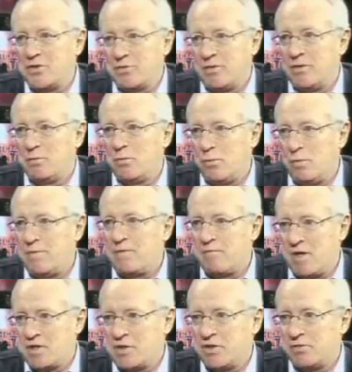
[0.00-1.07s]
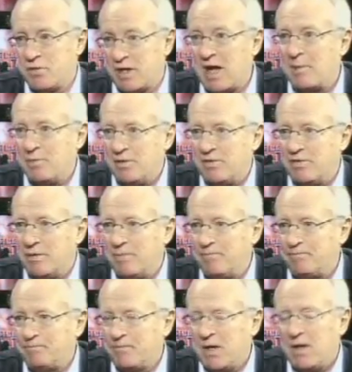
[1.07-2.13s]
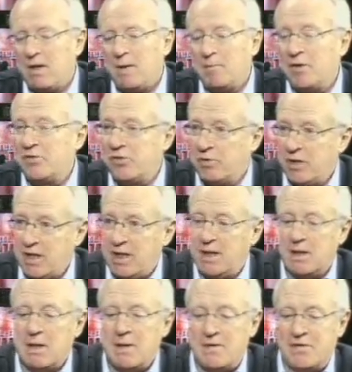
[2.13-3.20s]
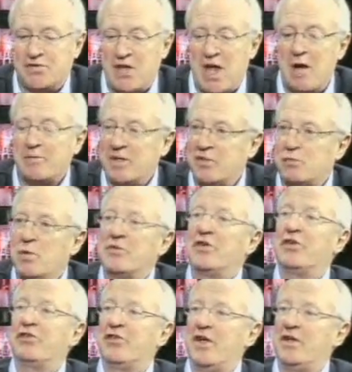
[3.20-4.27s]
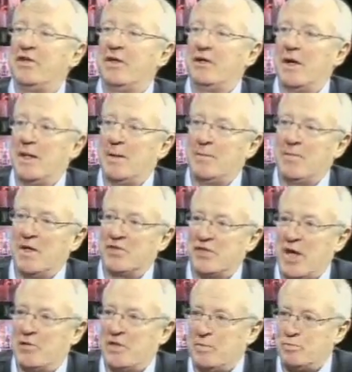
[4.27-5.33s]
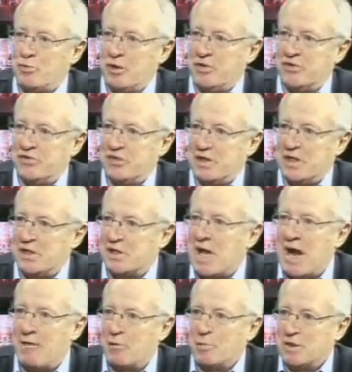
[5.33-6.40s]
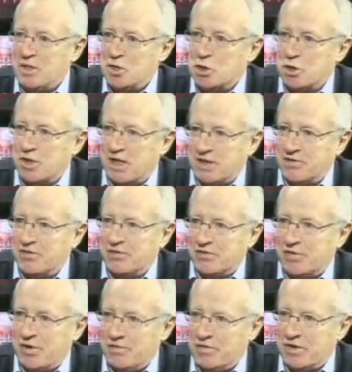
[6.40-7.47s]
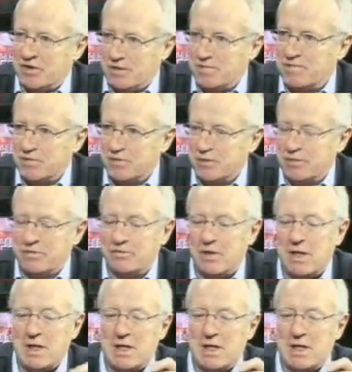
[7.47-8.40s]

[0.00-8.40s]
during the war with the Russians, what happened to him. Because, you know, the Saudis wanted to send a Saudi prince to lead an Arab legion against the Soviet infidels.